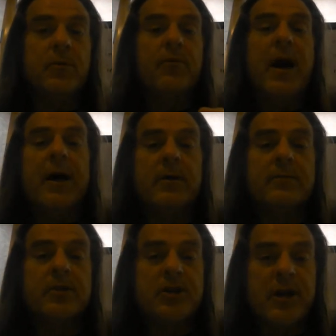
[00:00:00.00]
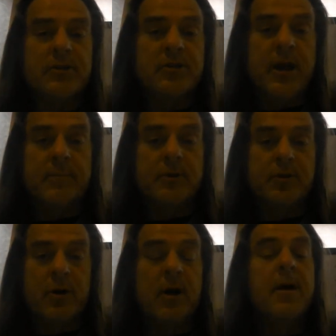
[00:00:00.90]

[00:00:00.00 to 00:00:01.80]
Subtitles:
value of the change in temperature,